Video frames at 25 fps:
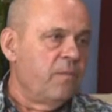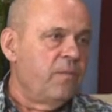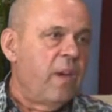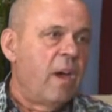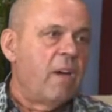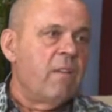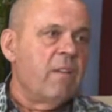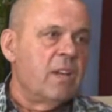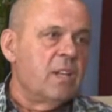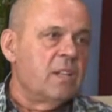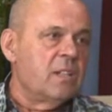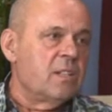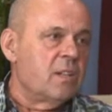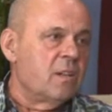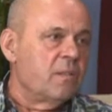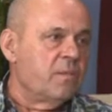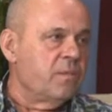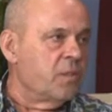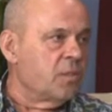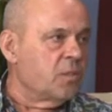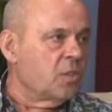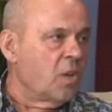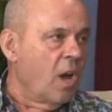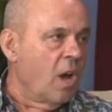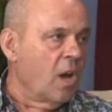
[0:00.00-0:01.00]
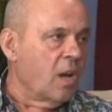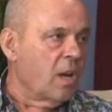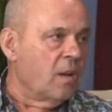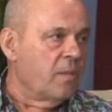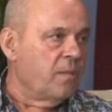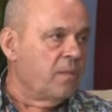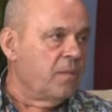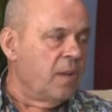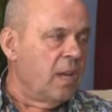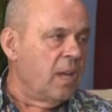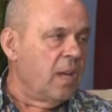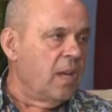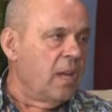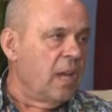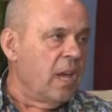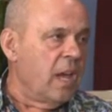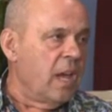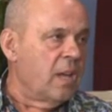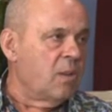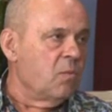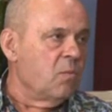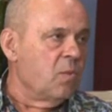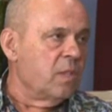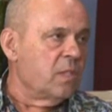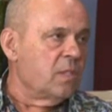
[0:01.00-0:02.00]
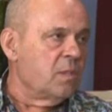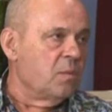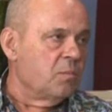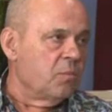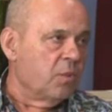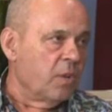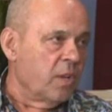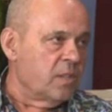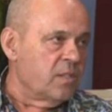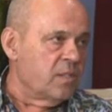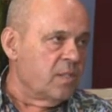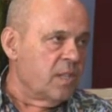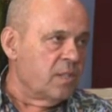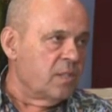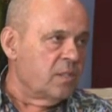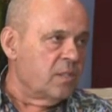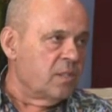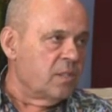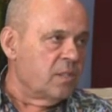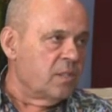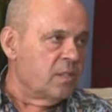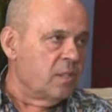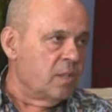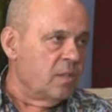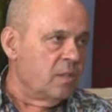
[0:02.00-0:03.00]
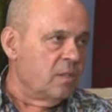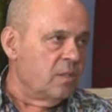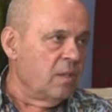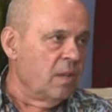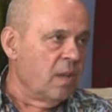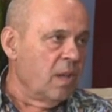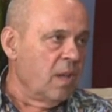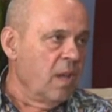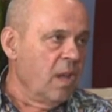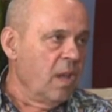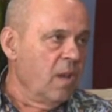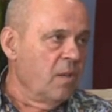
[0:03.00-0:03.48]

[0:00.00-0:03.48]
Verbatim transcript: fell into photography and went to Brooks Institute